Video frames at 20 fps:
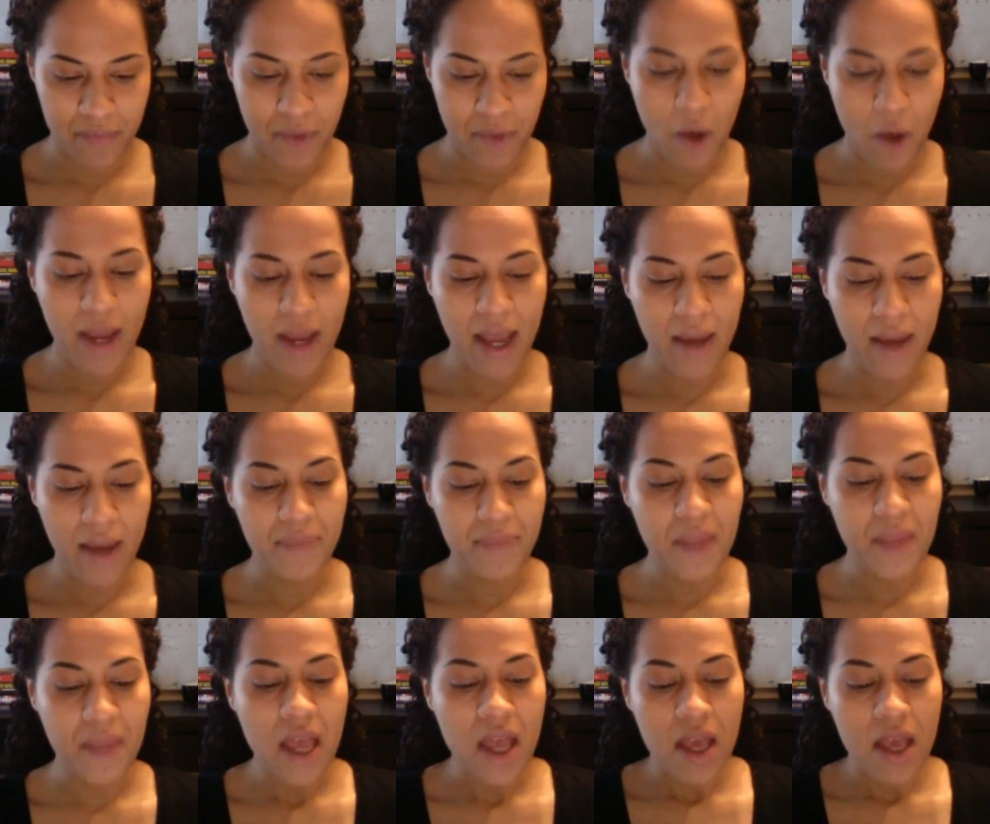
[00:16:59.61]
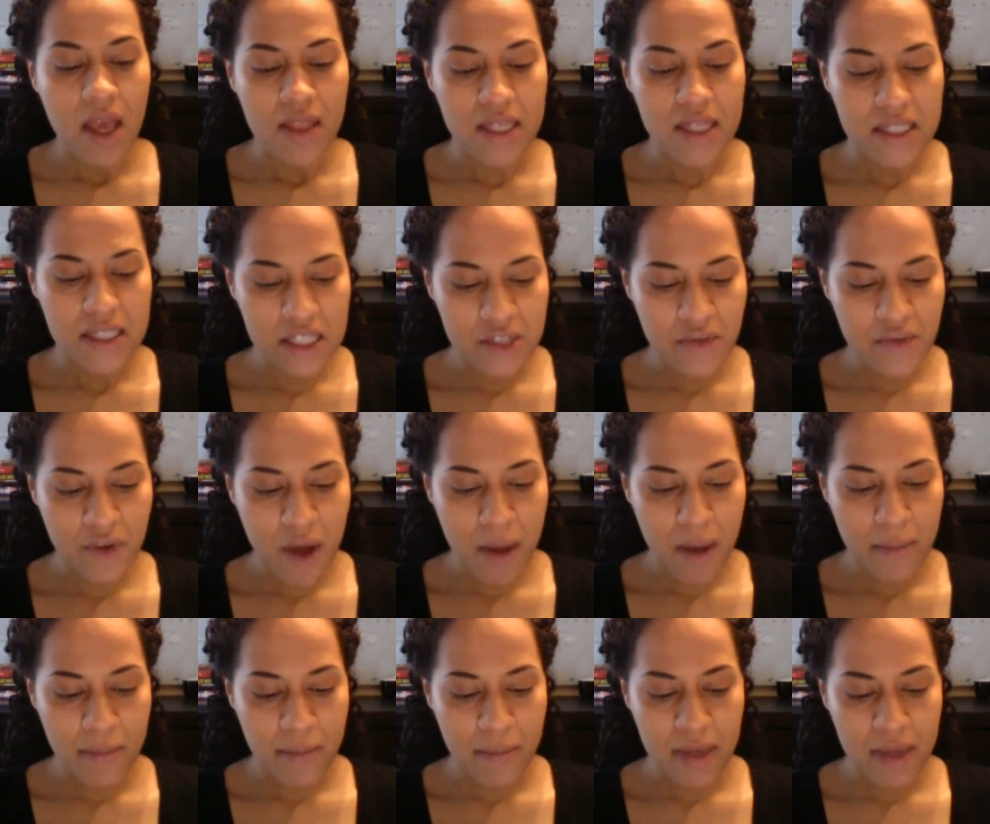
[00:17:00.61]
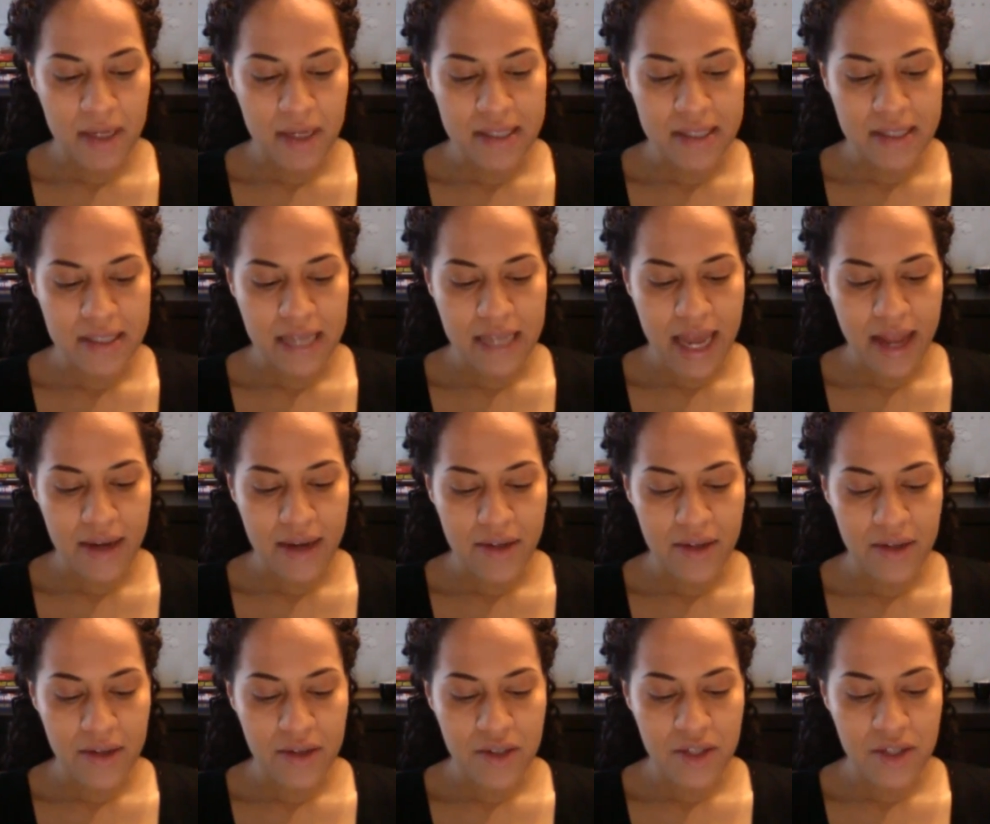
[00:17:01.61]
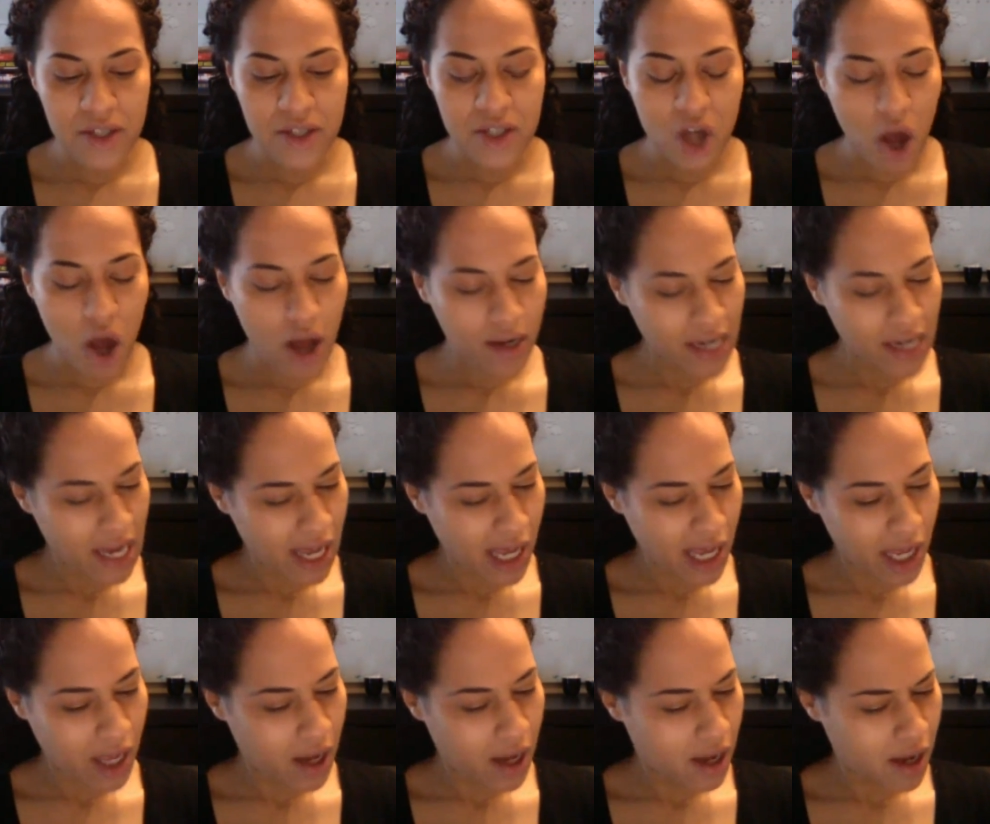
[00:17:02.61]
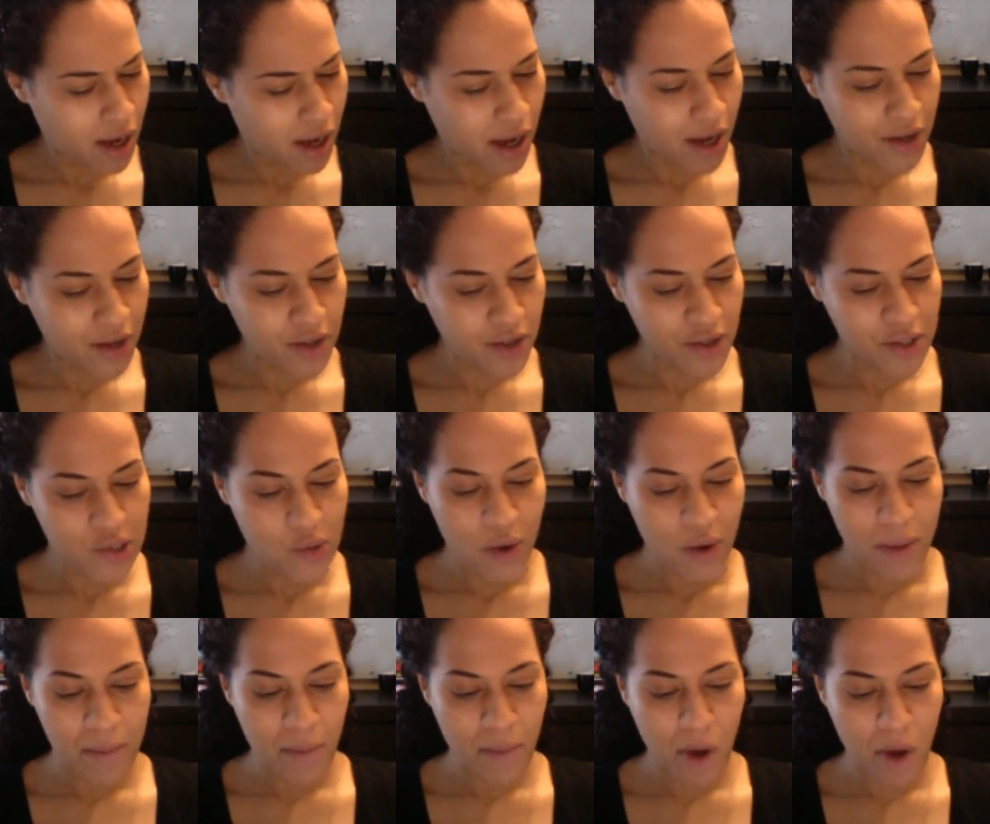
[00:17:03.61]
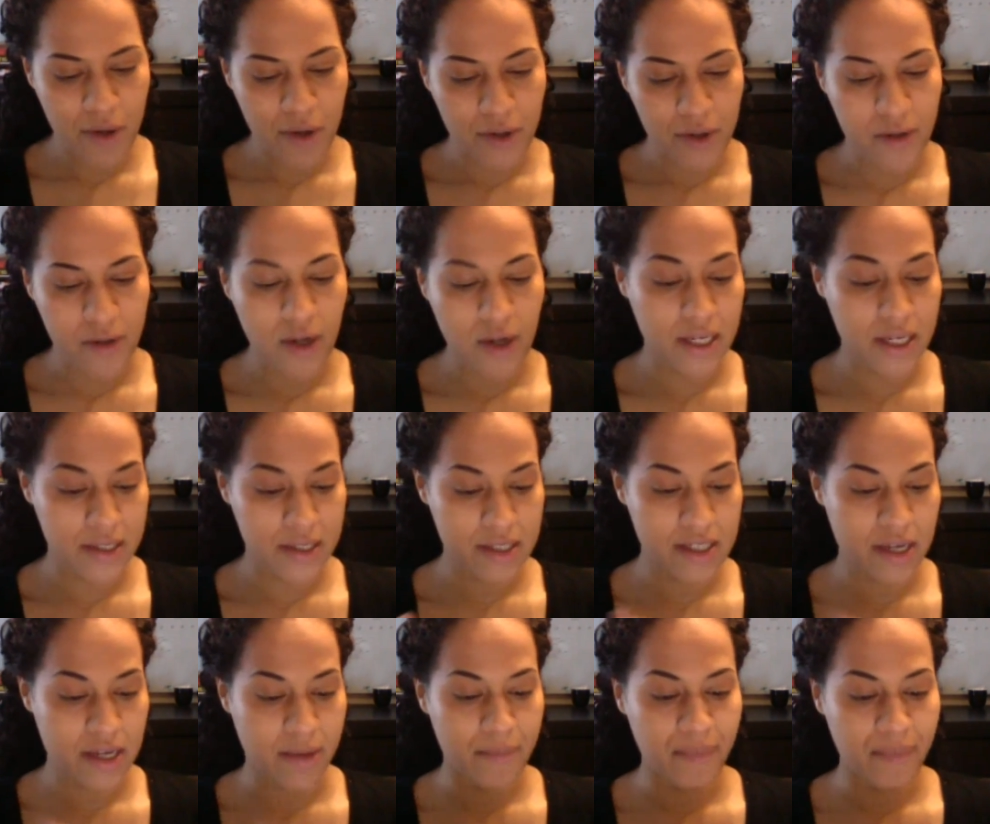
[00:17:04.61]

Okay, this is from Dan Donna _model on Insta.